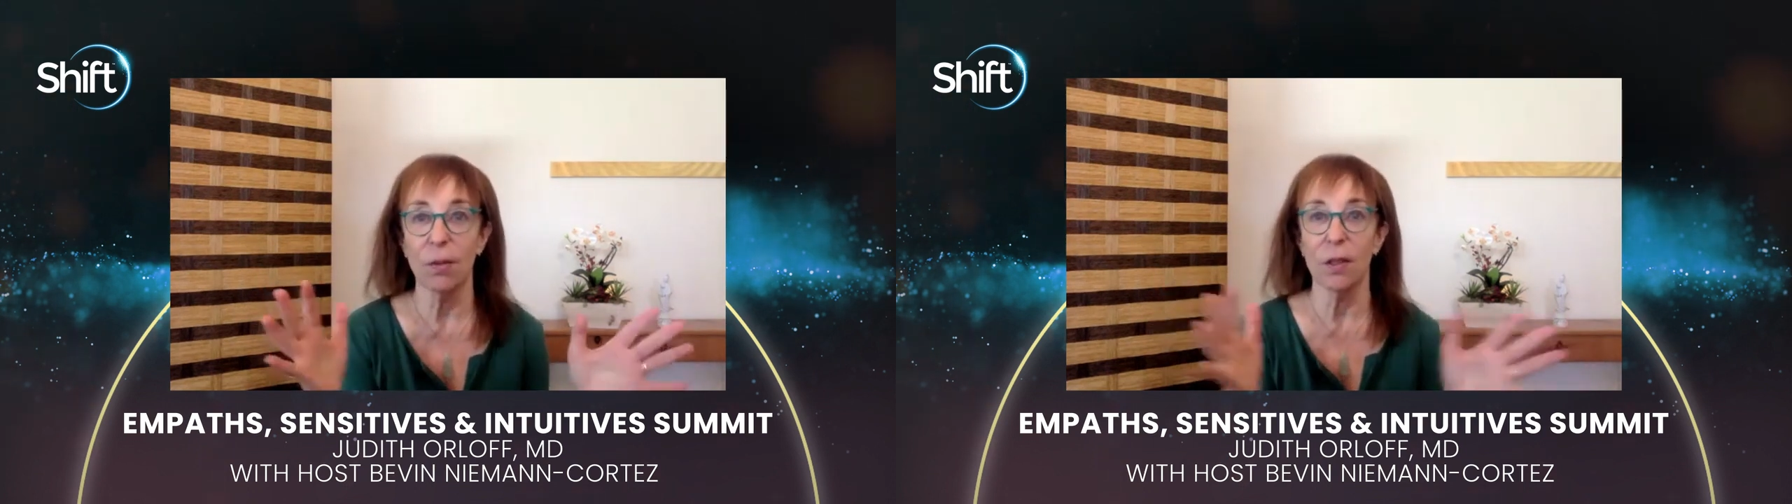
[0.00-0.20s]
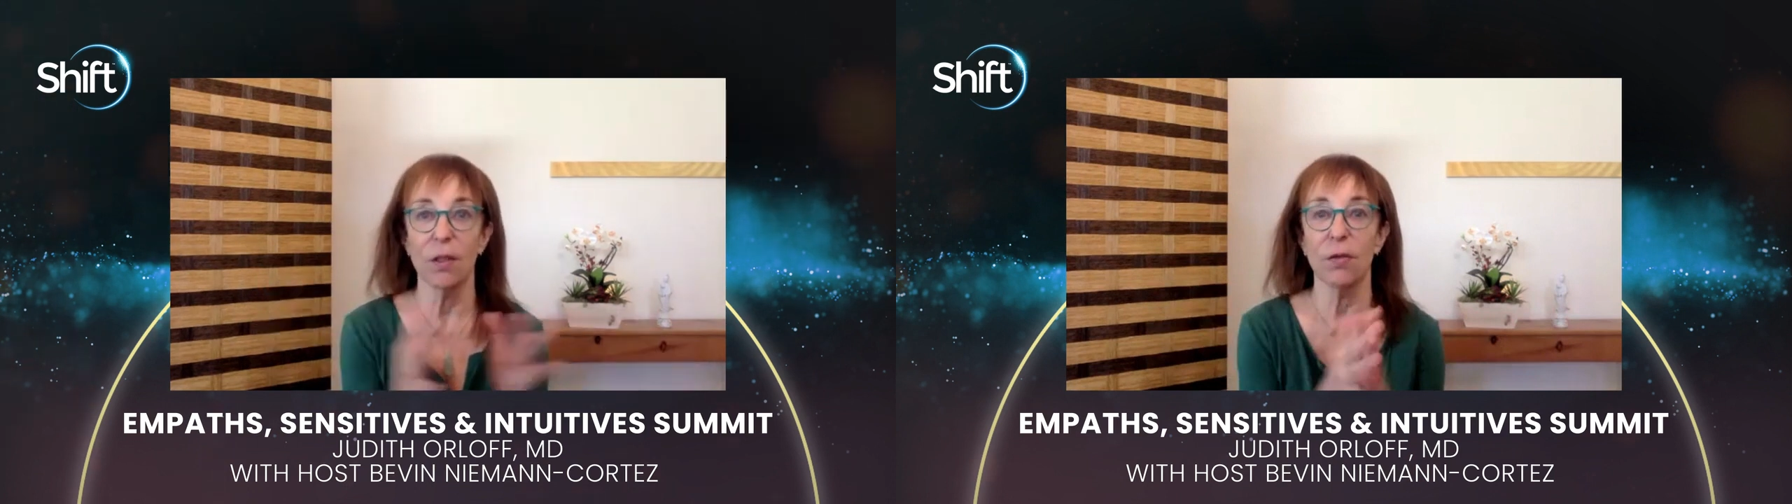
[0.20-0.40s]

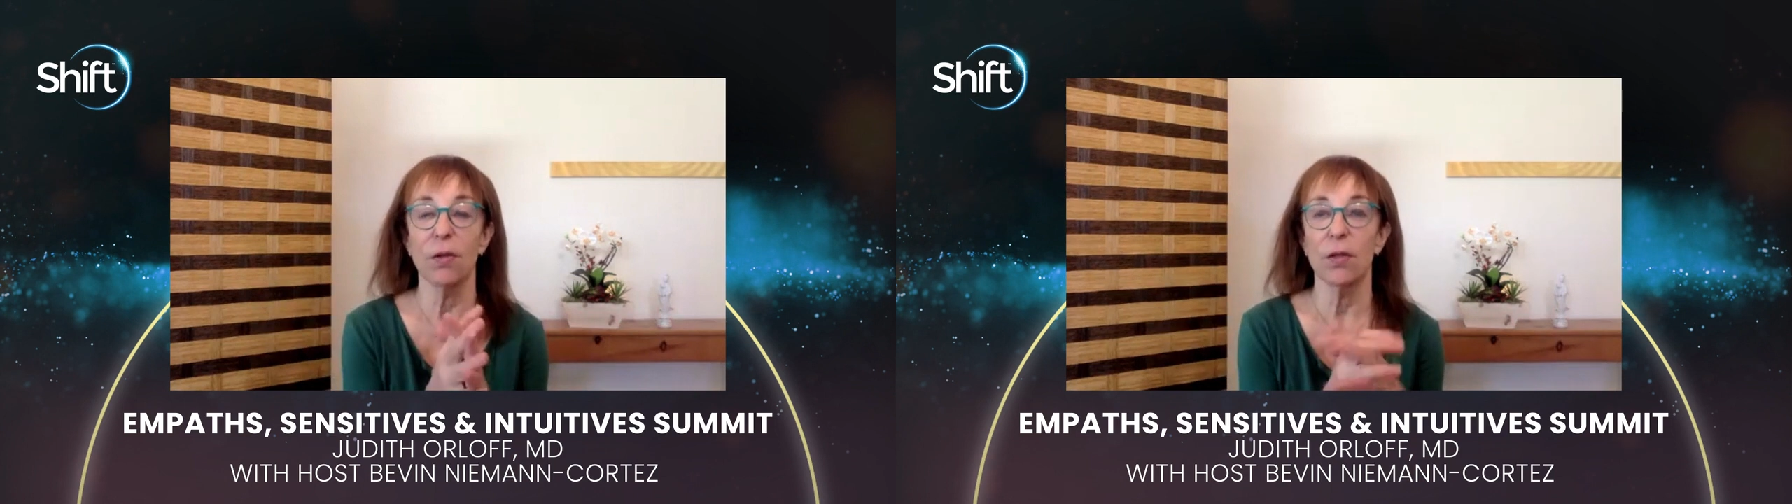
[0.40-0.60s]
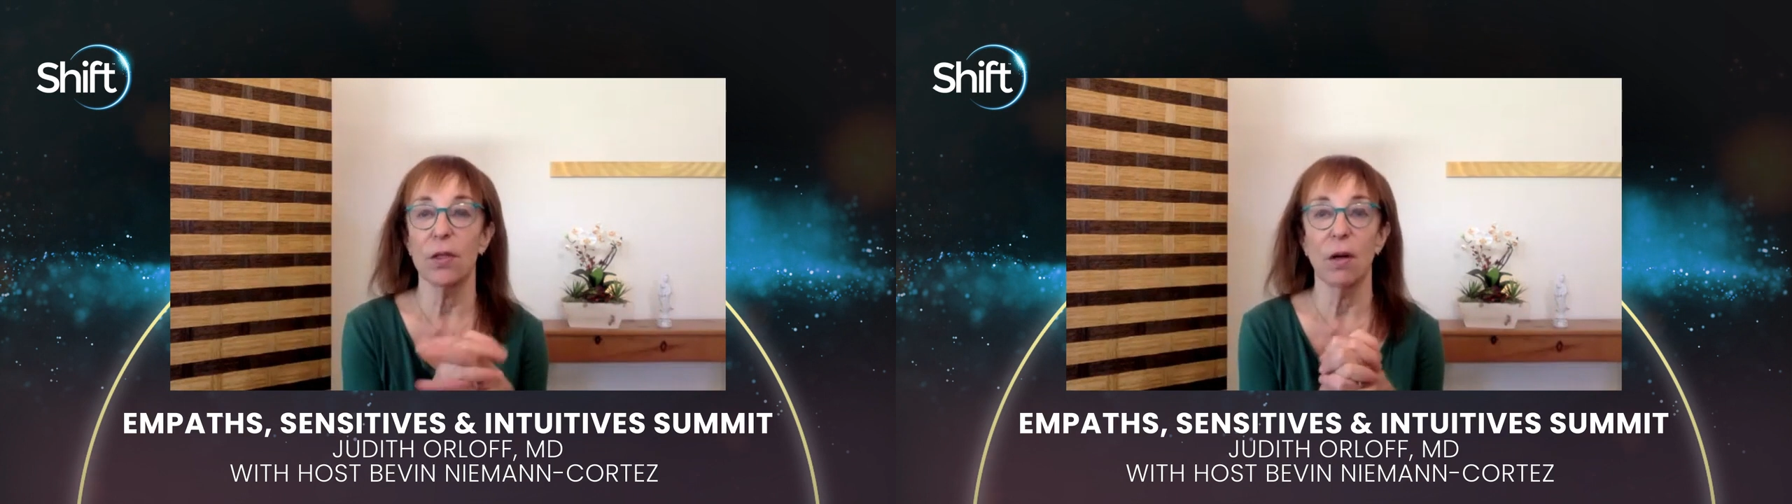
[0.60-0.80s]
ones
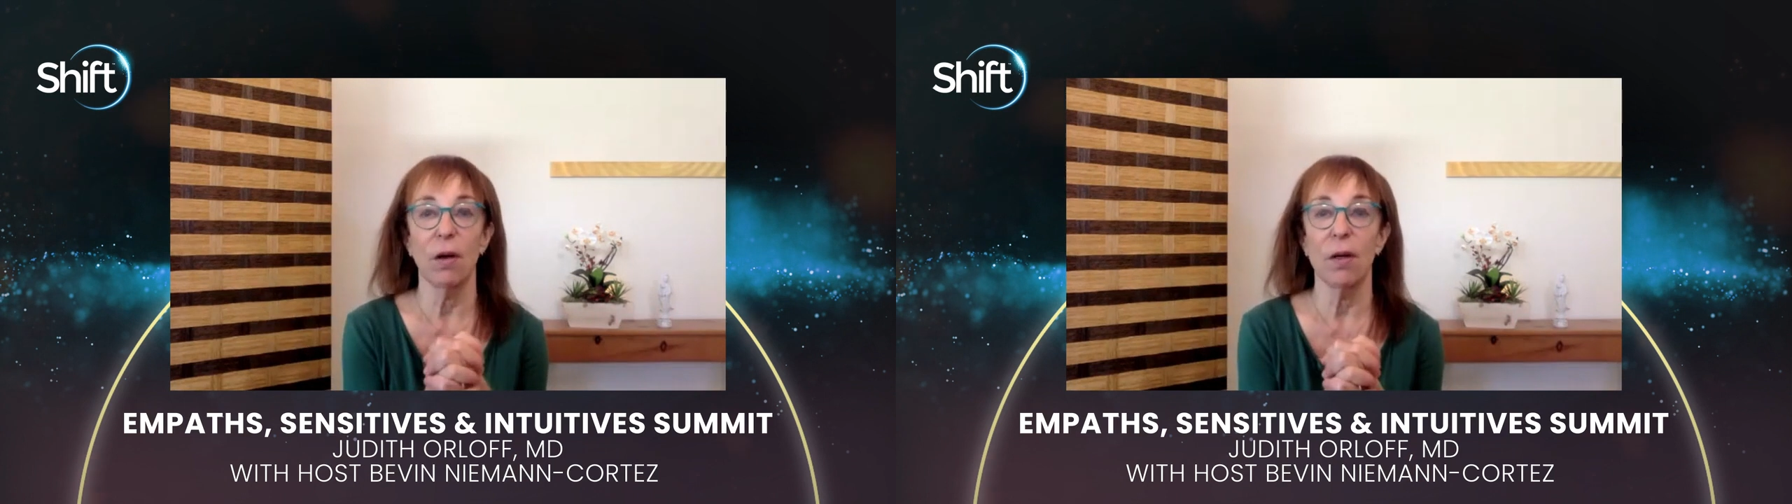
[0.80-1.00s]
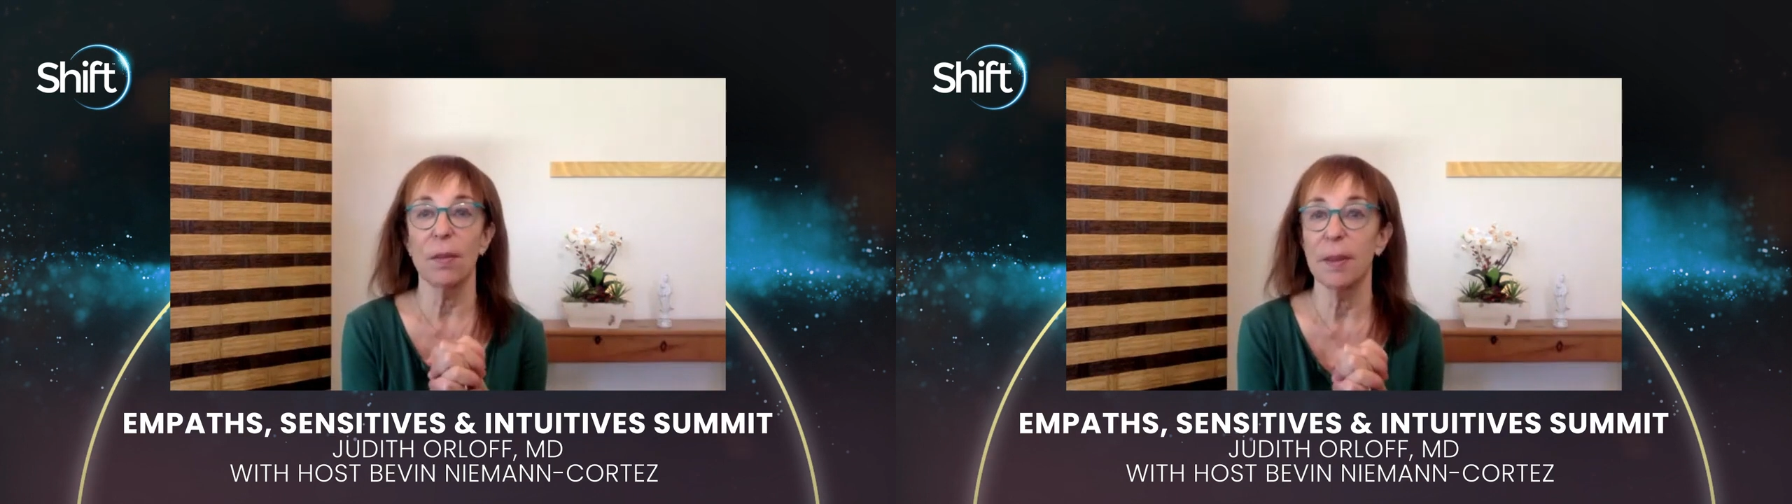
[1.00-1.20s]
first, the
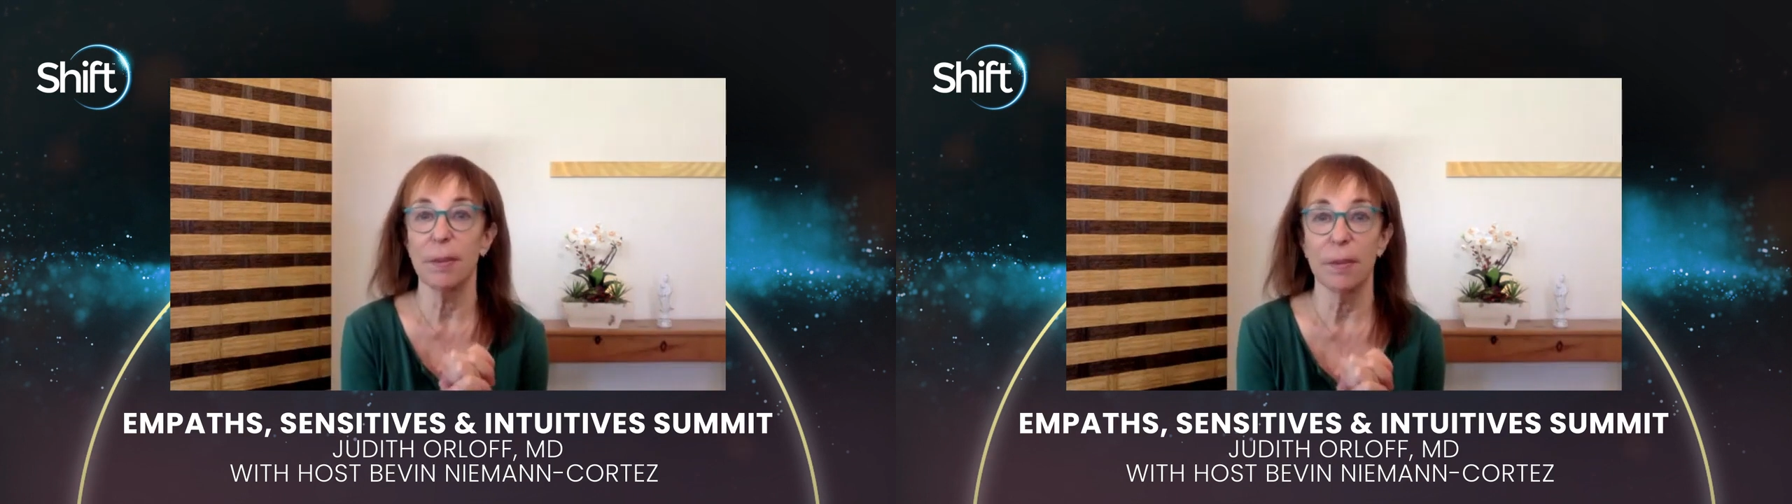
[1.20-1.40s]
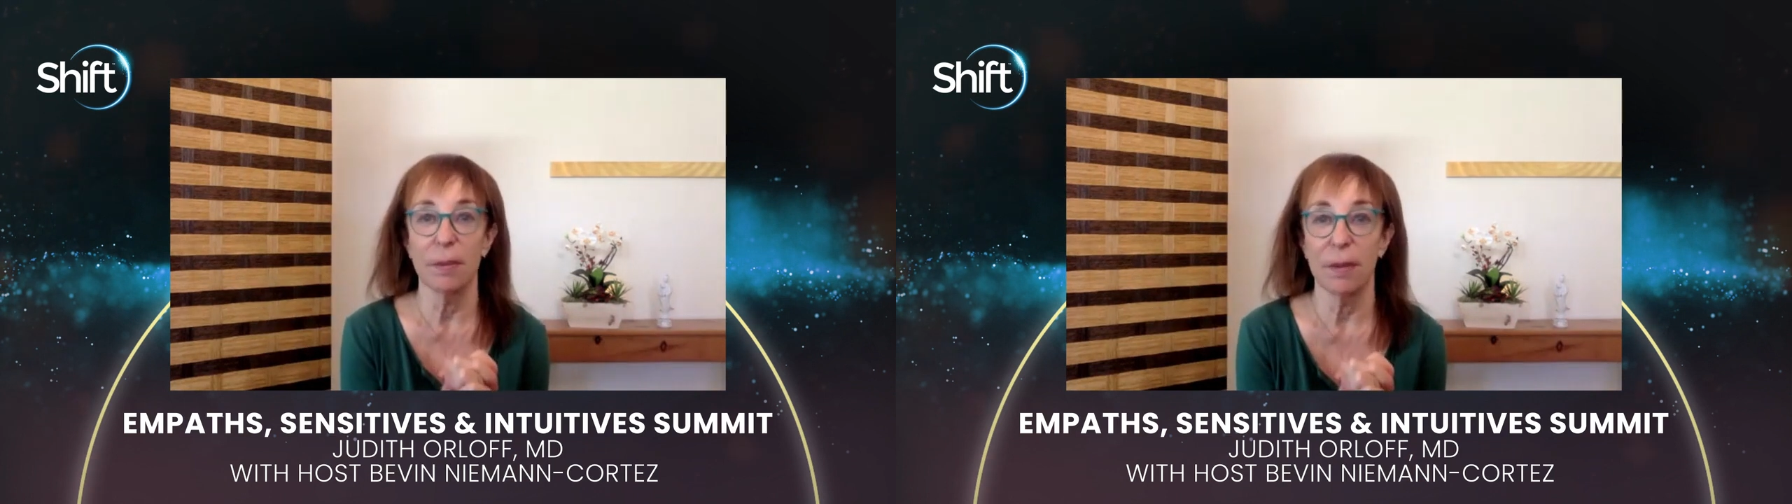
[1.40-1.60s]
hard
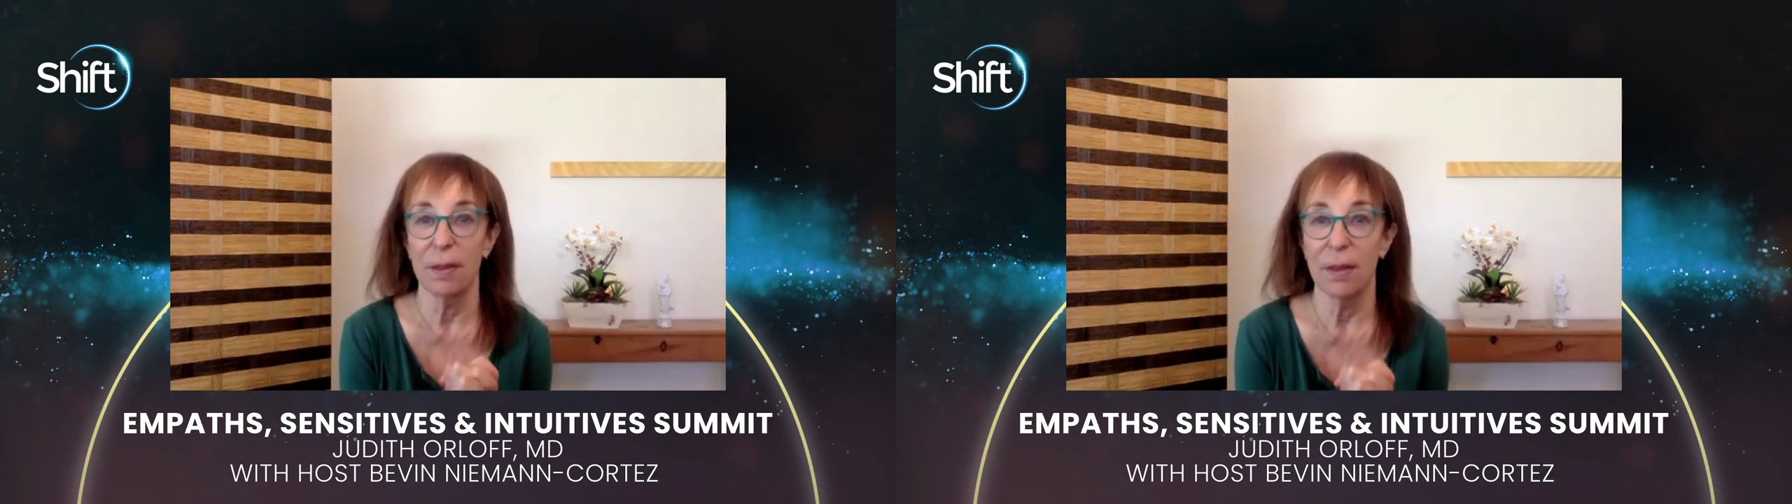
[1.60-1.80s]
people.